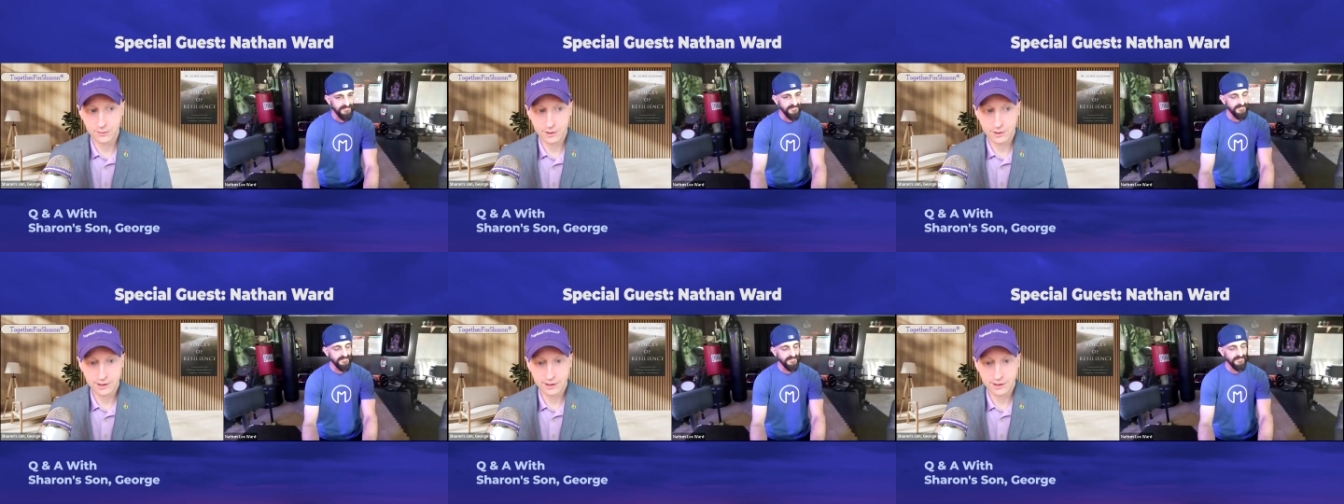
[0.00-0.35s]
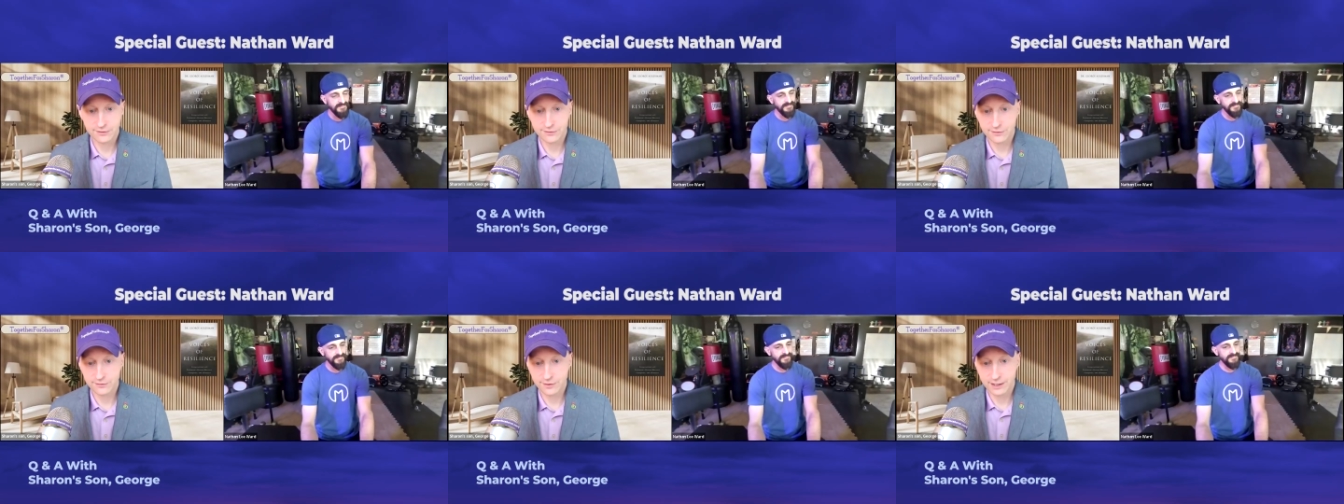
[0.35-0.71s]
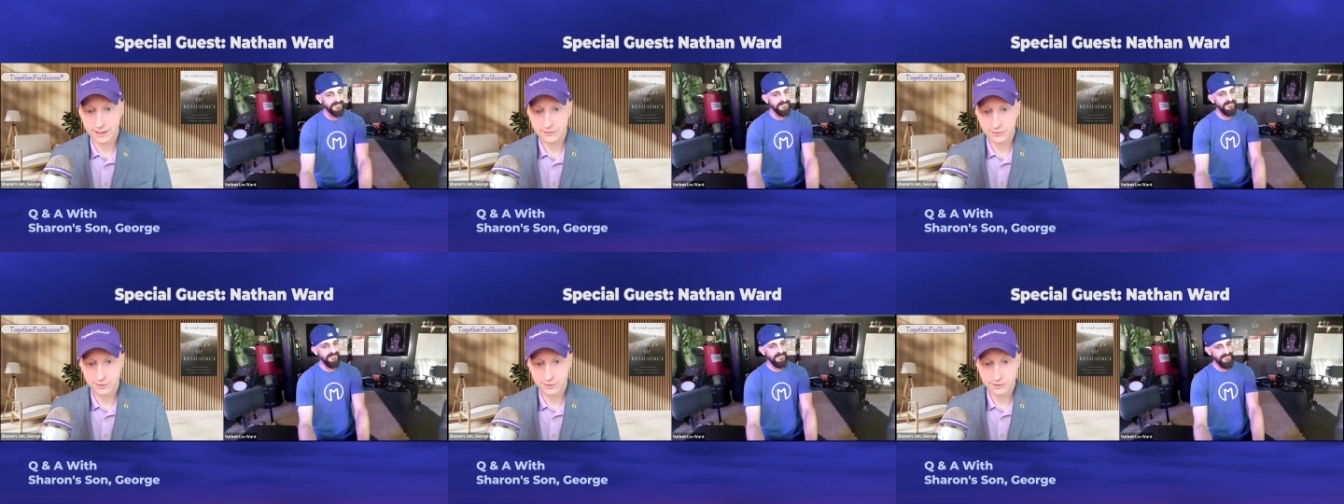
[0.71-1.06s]
what kind of
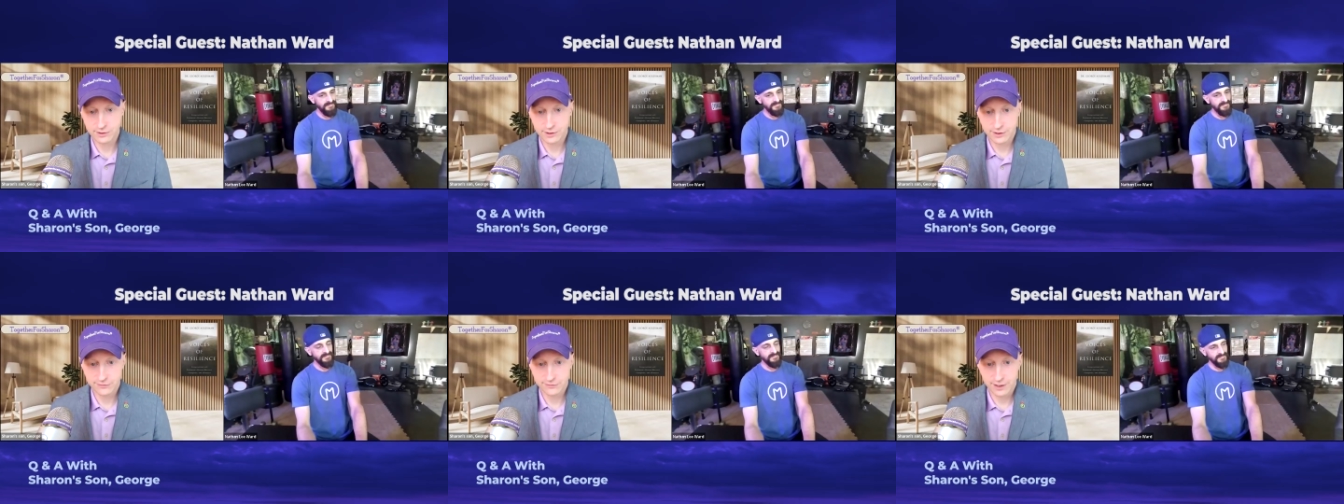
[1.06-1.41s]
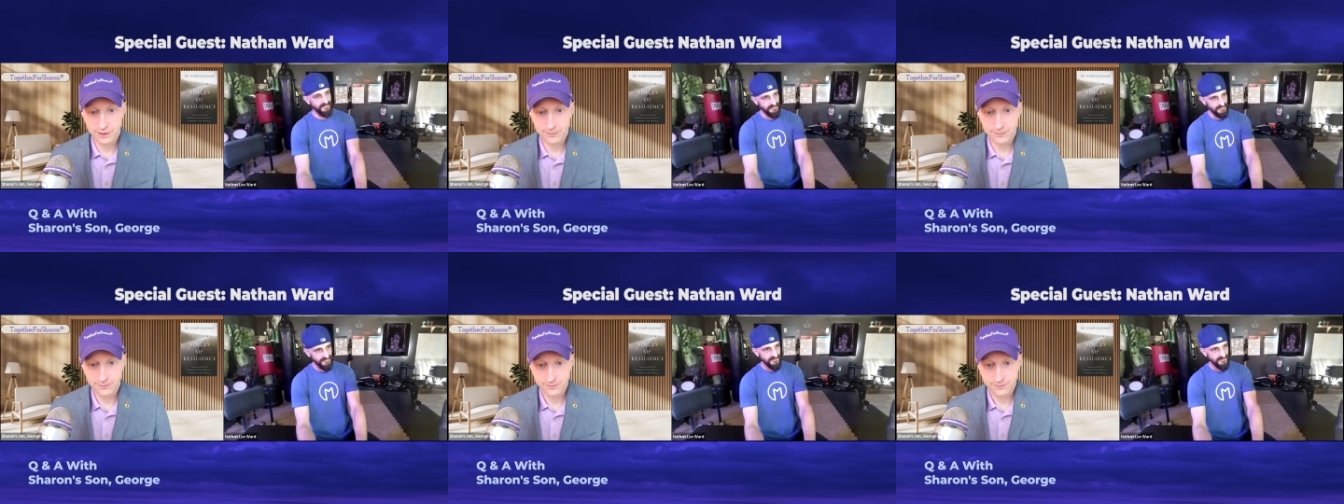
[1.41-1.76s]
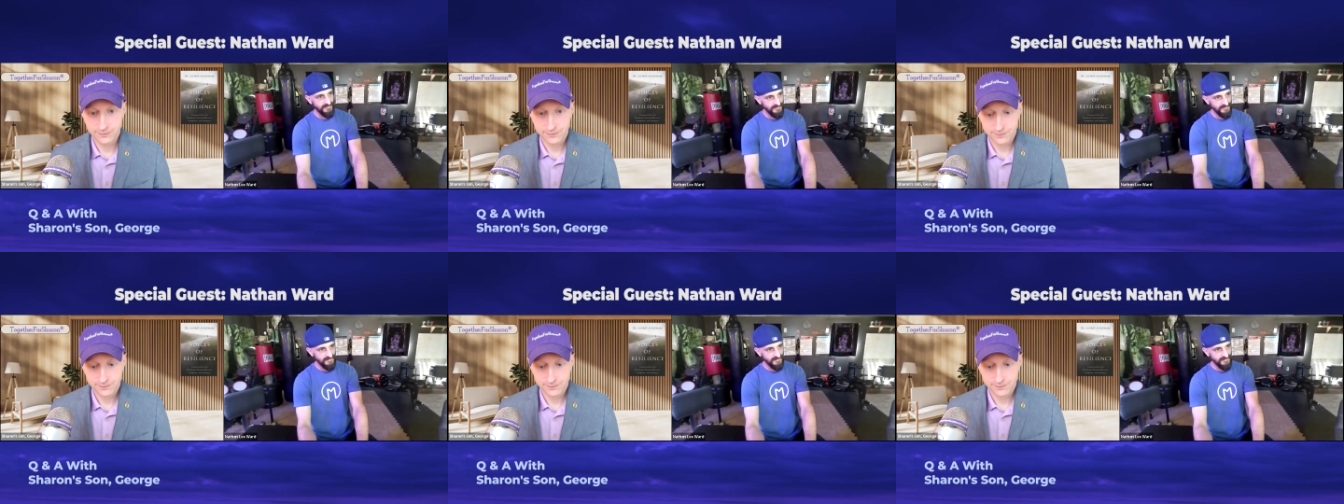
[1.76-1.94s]
advice would you give them?